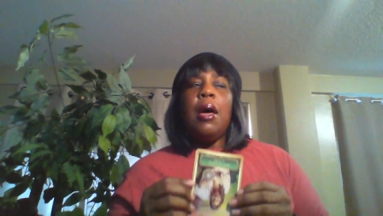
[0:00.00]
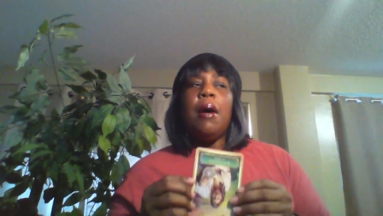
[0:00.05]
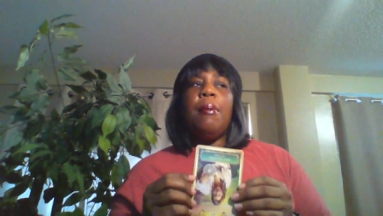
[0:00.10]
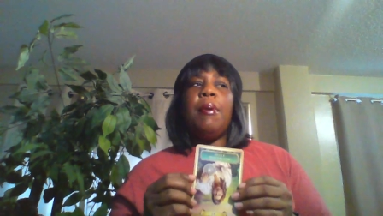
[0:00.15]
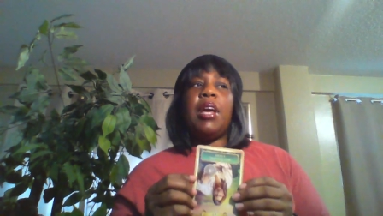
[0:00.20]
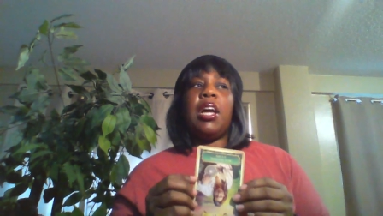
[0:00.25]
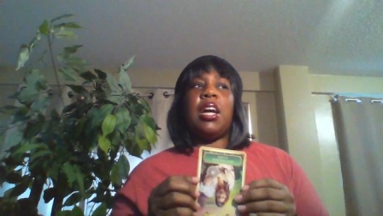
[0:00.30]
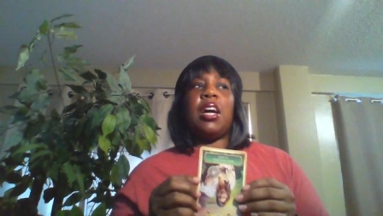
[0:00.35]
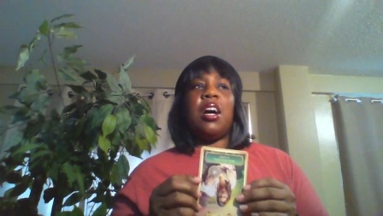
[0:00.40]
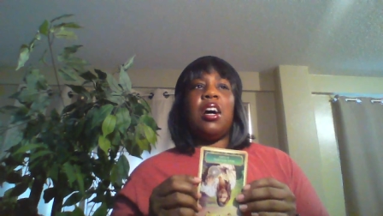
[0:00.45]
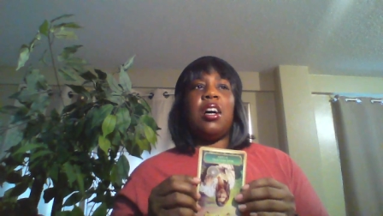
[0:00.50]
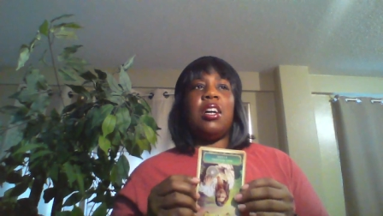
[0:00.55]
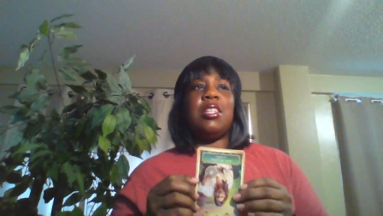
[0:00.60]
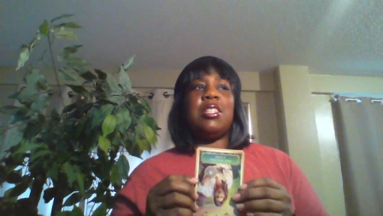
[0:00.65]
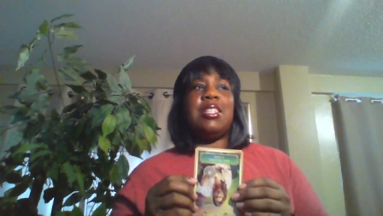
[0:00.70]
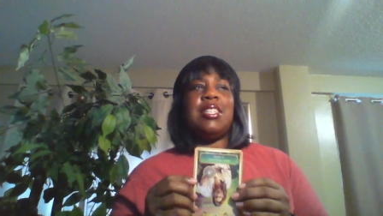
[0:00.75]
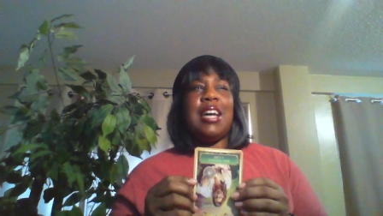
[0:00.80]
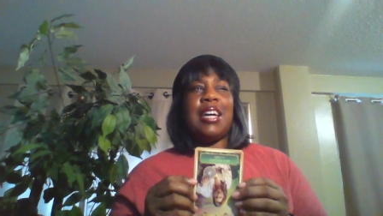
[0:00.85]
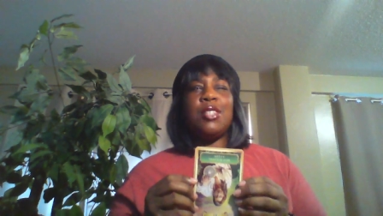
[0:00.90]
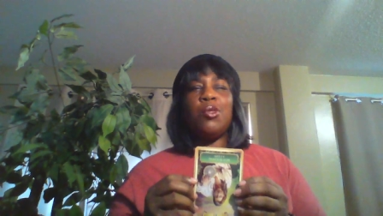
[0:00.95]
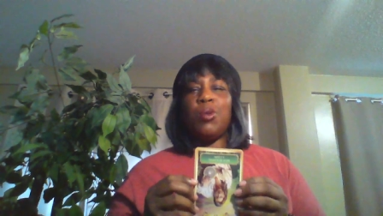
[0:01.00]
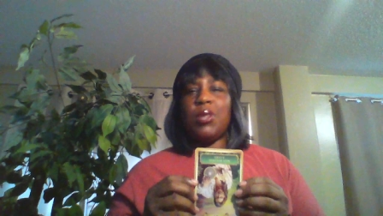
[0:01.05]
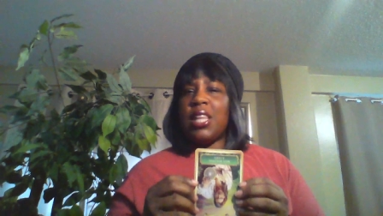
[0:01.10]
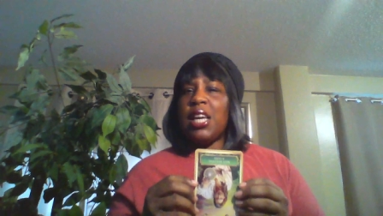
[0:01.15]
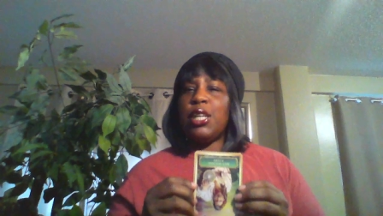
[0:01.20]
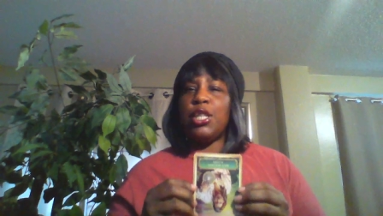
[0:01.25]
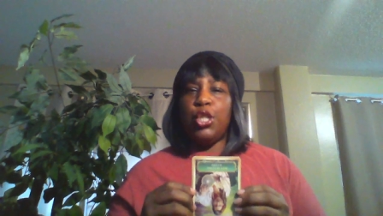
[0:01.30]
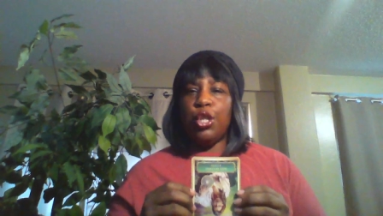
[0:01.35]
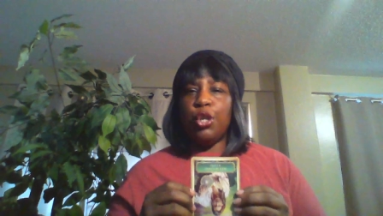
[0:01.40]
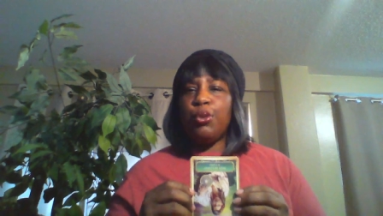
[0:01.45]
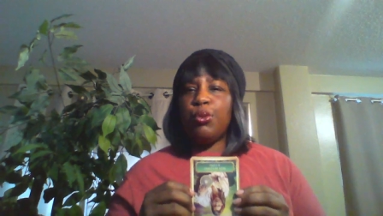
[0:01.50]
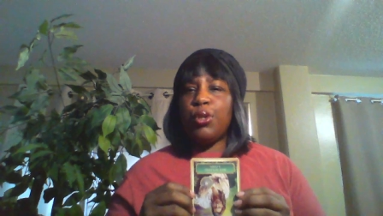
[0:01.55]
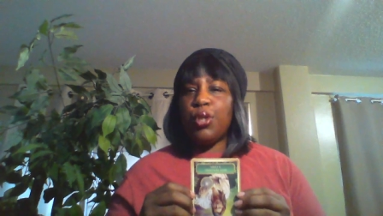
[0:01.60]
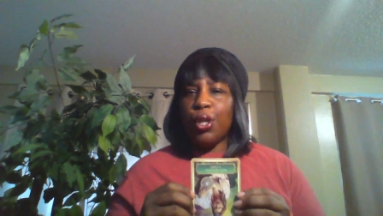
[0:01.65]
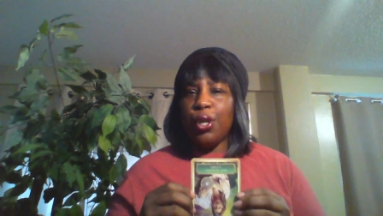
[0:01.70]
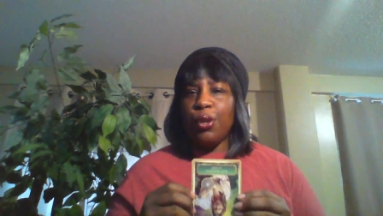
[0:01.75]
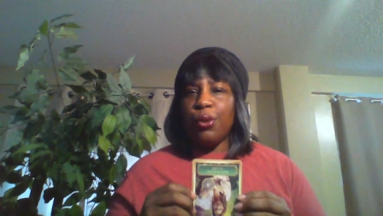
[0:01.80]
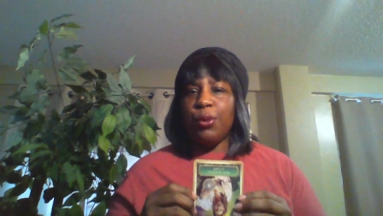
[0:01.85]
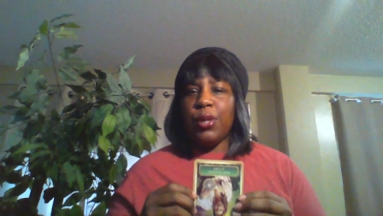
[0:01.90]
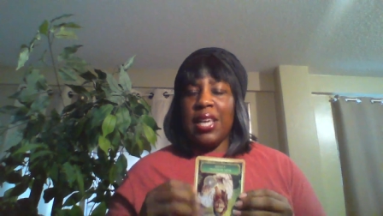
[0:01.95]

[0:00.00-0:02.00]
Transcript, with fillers: because that's what they do to you.